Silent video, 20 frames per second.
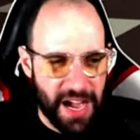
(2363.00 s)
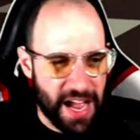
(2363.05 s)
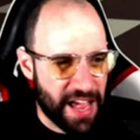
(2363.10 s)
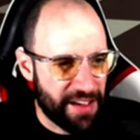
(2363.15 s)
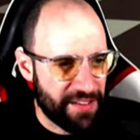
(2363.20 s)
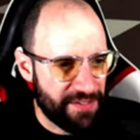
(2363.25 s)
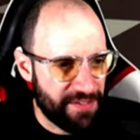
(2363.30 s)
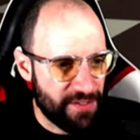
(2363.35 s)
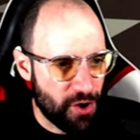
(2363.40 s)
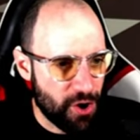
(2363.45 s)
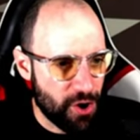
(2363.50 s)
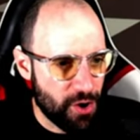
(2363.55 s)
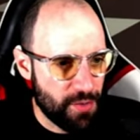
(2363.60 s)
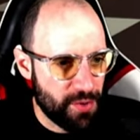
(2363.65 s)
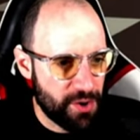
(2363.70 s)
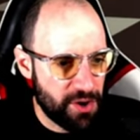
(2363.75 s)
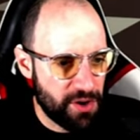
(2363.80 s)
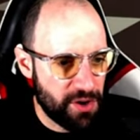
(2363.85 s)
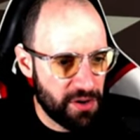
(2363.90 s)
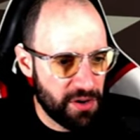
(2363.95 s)
I have
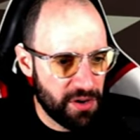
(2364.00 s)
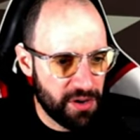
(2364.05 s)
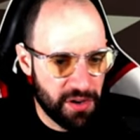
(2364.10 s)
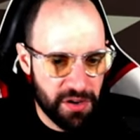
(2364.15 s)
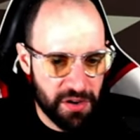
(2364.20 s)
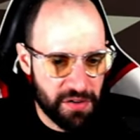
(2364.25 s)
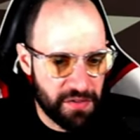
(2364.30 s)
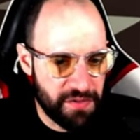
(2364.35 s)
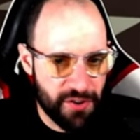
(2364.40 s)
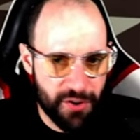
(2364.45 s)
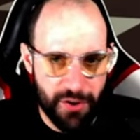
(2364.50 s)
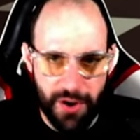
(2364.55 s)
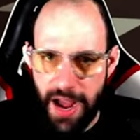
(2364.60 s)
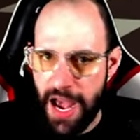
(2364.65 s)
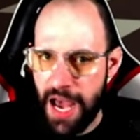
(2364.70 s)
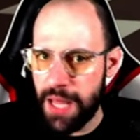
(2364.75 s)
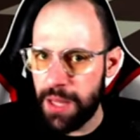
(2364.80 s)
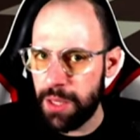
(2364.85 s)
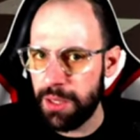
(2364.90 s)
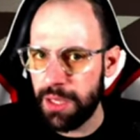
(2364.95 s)
over uh, four
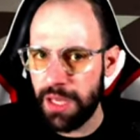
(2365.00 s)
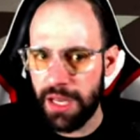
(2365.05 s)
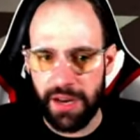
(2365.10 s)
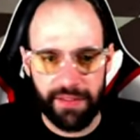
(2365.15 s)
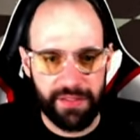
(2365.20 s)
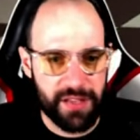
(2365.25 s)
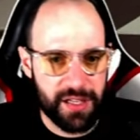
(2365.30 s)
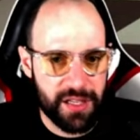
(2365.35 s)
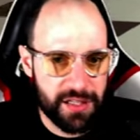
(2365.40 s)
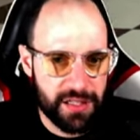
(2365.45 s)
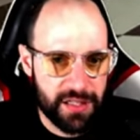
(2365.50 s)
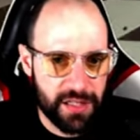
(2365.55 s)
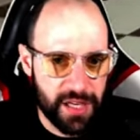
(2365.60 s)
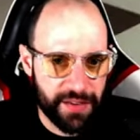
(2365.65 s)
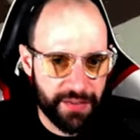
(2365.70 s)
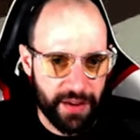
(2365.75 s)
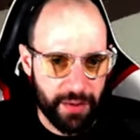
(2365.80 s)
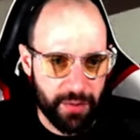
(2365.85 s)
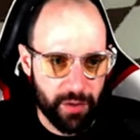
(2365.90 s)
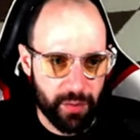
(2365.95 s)
hundred N F Ts,
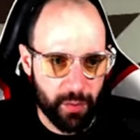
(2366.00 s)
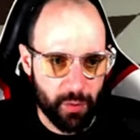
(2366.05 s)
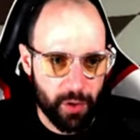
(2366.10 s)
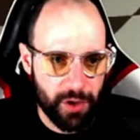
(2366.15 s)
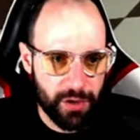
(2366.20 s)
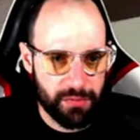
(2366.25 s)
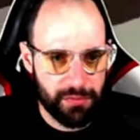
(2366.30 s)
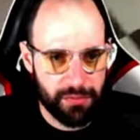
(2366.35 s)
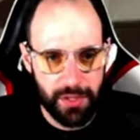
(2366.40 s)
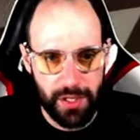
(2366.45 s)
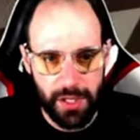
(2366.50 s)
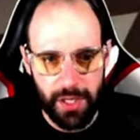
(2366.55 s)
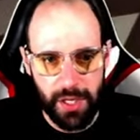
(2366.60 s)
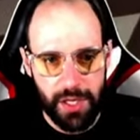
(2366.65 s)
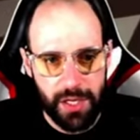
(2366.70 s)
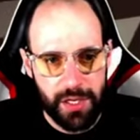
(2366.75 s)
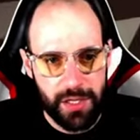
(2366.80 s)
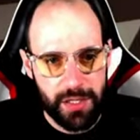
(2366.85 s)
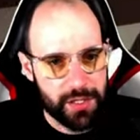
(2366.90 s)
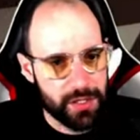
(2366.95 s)
if I'm not wrong.
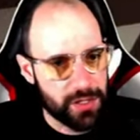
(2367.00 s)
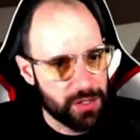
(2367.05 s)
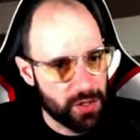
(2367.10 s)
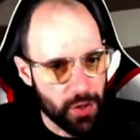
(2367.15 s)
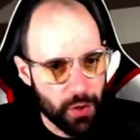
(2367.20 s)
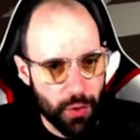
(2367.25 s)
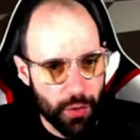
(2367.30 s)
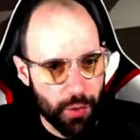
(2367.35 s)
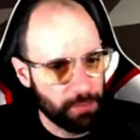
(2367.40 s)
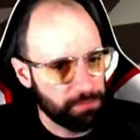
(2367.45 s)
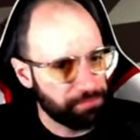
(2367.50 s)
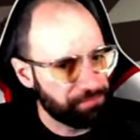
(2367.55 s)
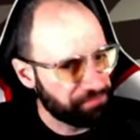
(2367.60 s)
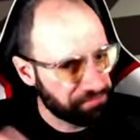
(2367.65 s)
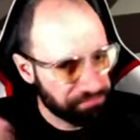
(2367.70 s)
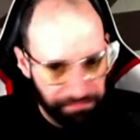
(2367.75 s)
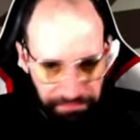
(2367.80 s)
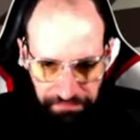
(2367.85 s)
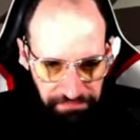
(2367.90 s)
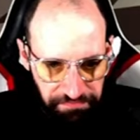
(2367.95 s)
So
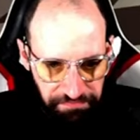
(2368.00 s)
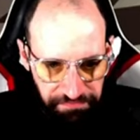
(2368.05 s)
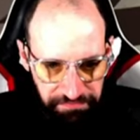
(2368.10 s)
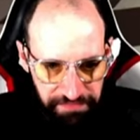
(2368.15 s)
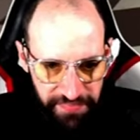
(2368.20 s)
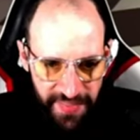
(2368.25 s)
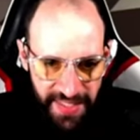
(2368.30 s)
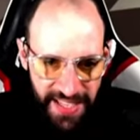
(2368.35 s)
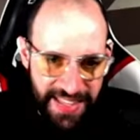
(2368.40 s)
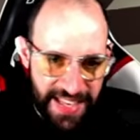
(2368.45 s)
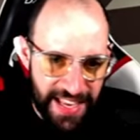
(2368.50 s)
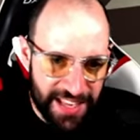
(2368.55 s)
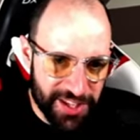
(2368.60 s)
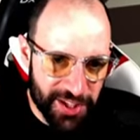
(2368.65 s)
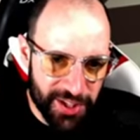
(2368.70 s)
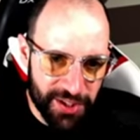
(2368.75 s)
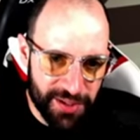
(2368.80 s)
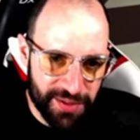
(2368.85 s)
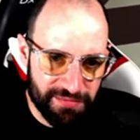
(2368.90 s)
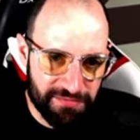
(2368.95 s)

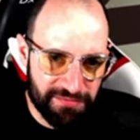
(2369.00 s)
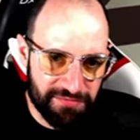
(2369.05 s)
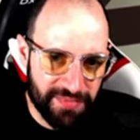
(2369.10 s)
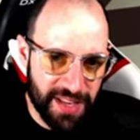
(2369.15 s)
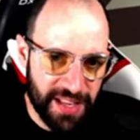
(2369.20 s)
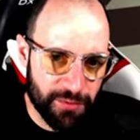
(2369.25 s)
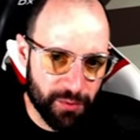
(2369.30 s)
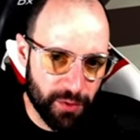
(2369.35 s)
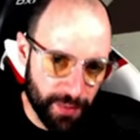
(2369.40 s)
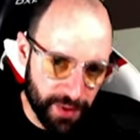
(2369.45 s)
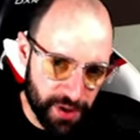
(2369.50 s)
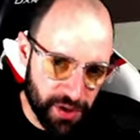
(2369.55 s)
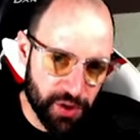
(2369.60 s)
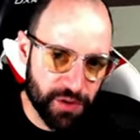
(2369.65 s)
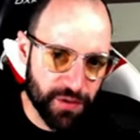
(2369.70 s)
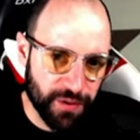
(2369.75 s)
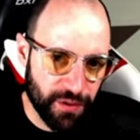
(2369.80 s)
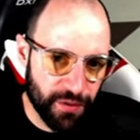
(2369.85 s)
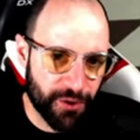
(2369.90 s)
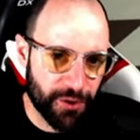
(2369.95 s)
that's that will be
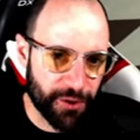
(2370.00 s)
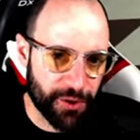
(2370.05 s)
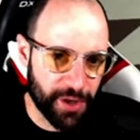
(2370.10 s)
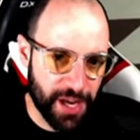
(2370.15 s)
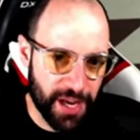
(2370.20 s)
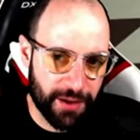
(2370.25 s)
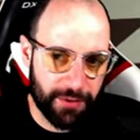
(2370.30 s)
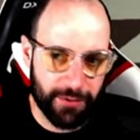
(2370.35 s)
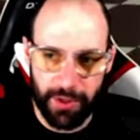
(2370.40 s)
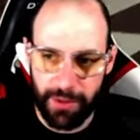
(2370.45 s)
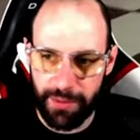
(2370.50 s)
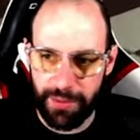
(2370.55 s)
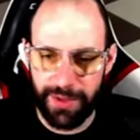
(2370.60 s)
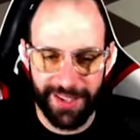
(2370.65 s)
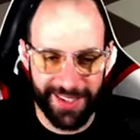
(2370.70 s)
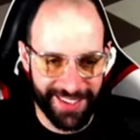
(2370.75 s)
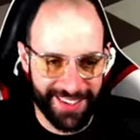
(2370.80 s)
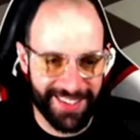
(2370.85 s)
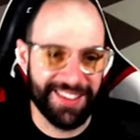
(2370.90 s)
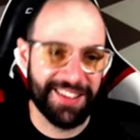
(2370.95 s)
useful for the airdrop.
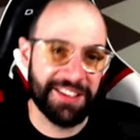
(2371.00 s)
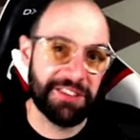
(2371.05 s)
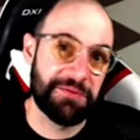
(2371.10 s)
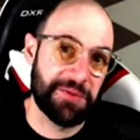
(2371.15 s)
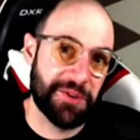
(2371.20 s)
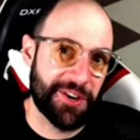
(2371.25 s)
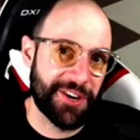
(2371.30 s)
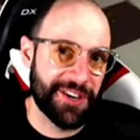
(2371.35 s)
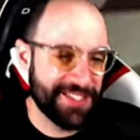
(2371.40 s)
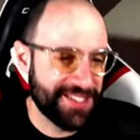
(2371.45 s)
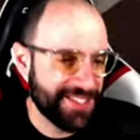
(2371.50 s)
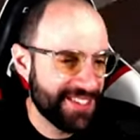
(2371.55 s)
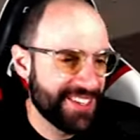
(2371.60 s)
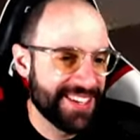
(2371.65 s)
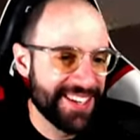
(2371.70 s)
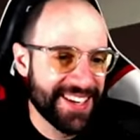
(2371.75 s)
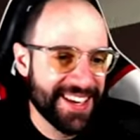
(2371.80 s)
Let's be honest.